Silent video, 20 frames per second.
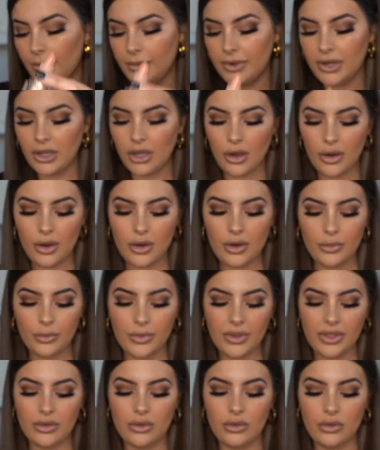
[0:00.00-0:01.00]
I'm gonna go
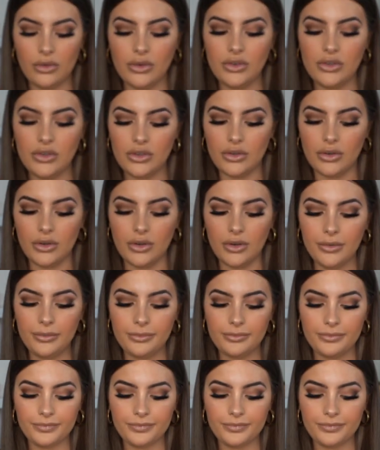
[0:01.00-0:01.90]
with Nude 2.